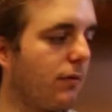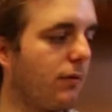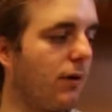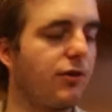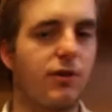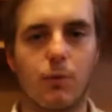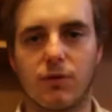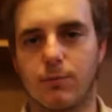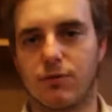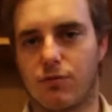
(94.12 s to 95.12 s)
I do that with
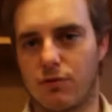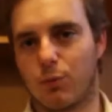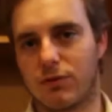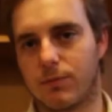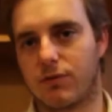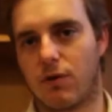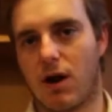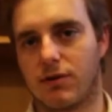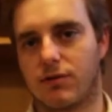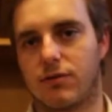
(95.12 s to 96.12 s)
some
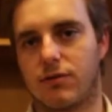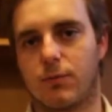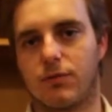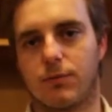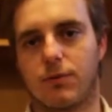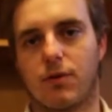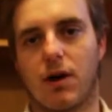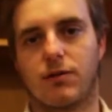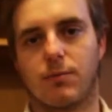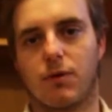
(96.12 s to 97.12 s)
strange
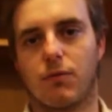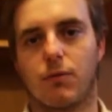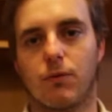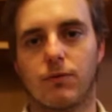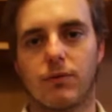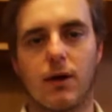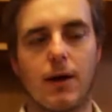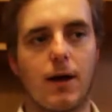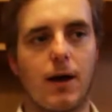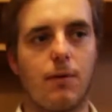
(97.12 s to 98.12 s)
metaphors,
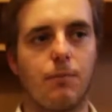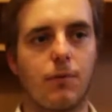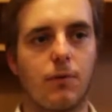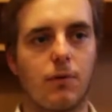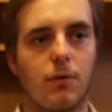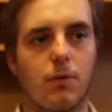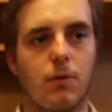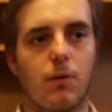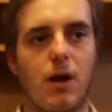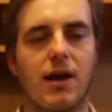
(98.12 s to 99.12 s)

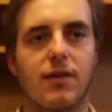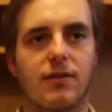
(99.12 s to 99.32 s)
and at the